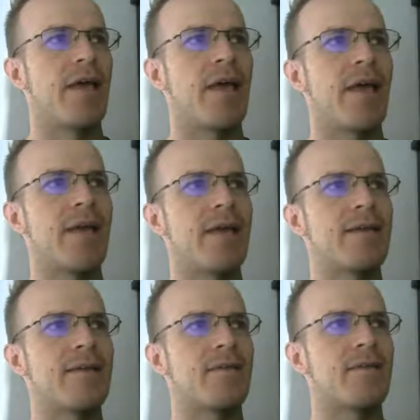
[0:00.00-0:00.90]
And
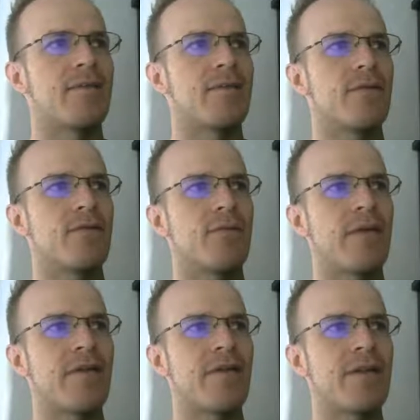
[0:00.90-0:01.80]
we
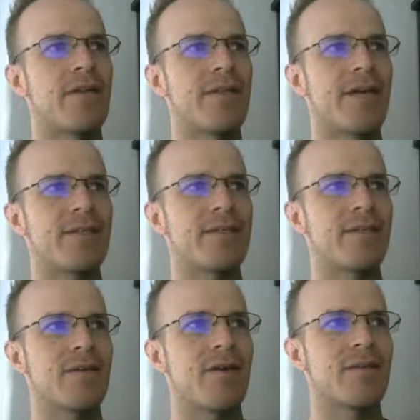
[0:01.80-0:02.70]
have a
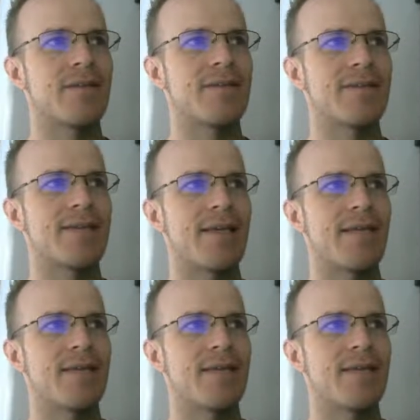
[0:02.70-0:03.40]
collection called site,